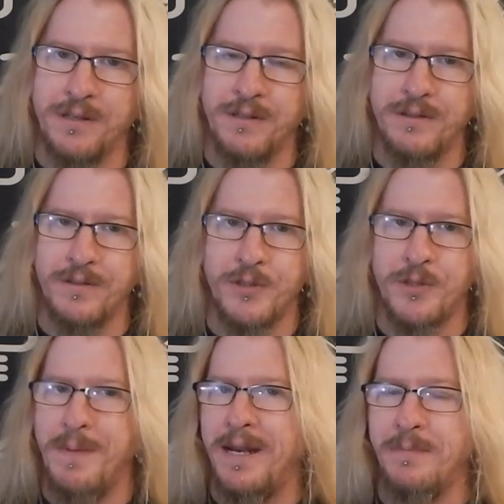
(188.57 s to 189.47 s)
The, the, the
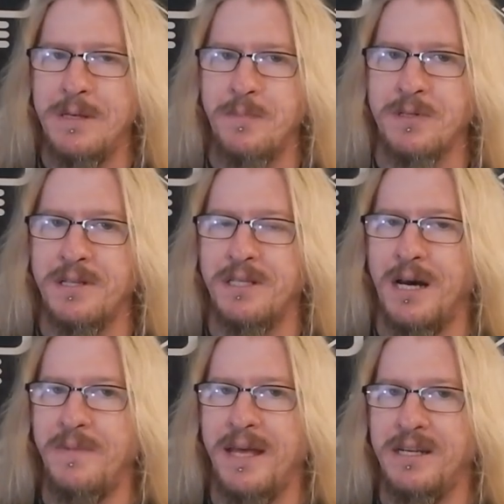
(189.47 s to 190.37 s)
Germanic peoples at the
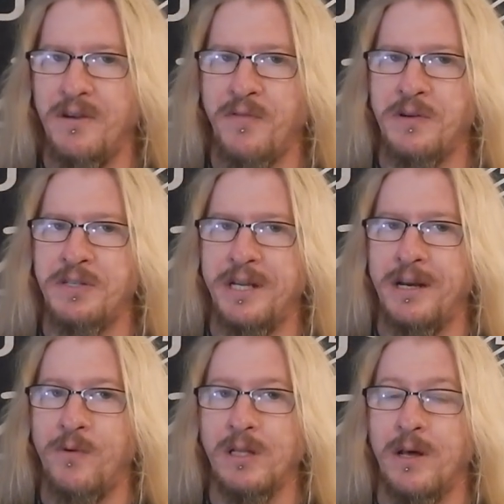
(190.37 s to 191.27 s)
time, they had a different
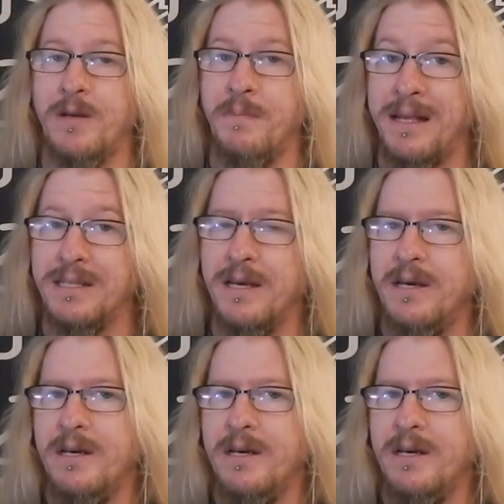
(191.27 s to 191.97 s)
understanding of what luck meant.